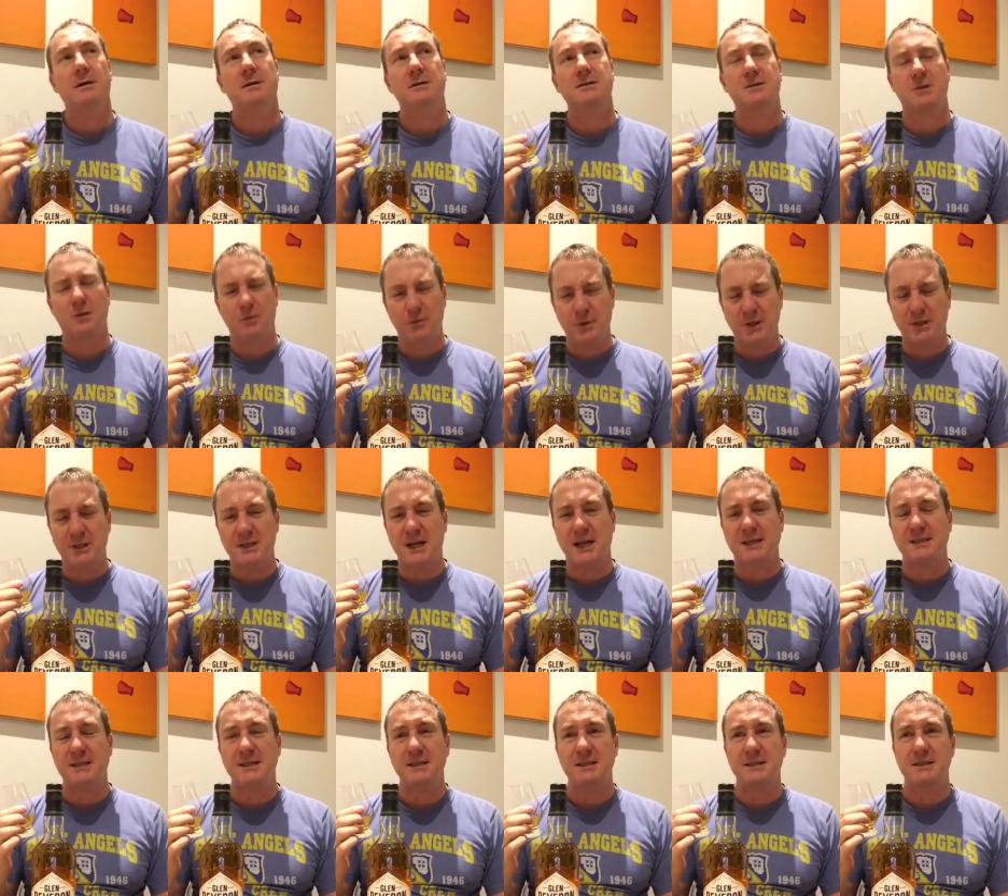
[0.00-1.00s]
It's got a real
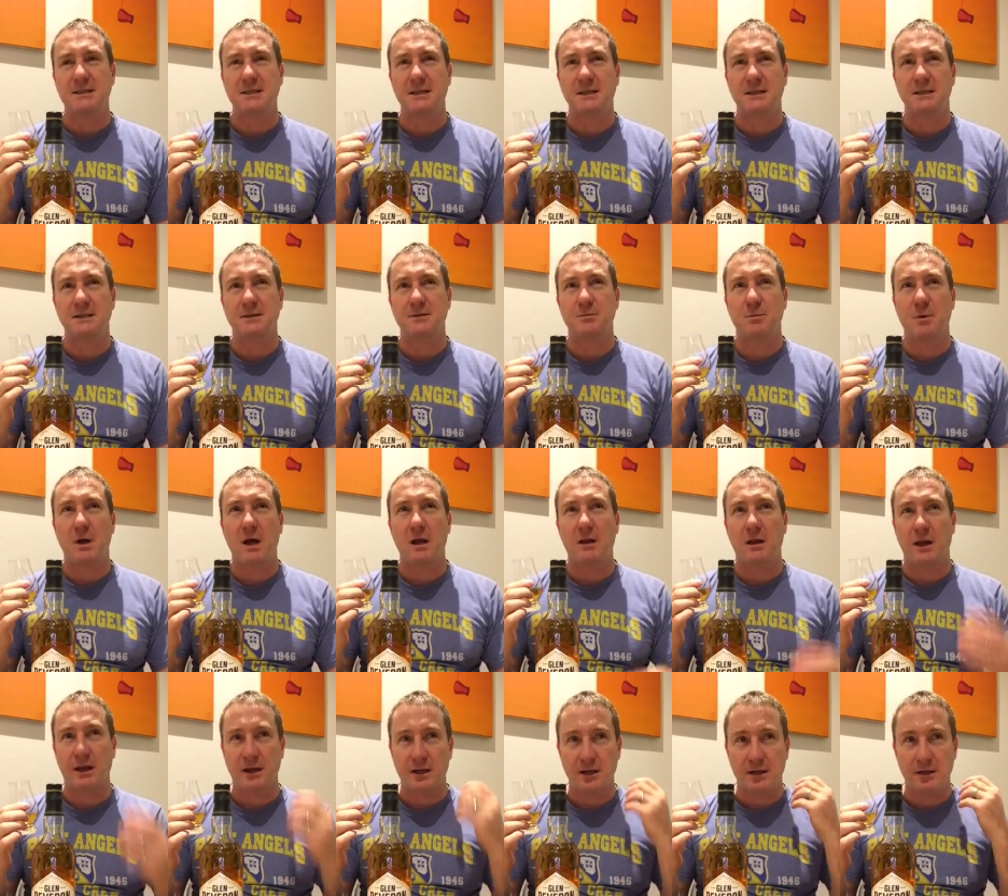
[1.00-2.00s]
nuttiness in it as well,
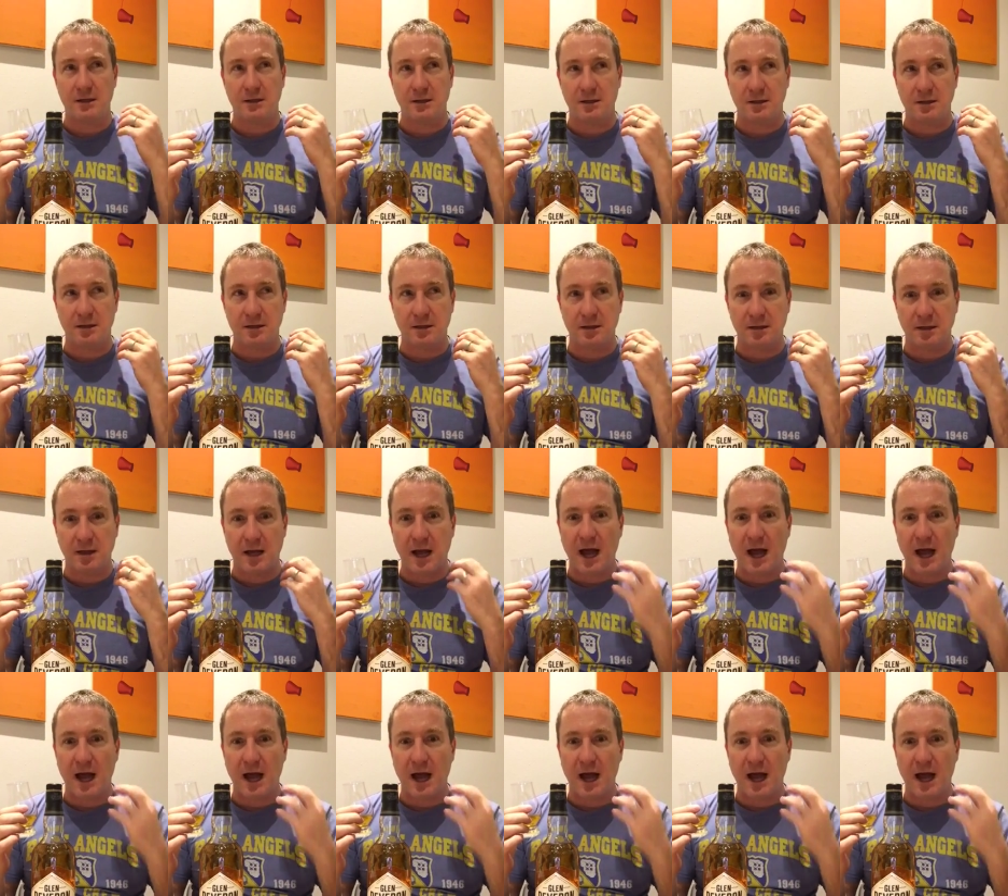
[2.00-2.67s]
like a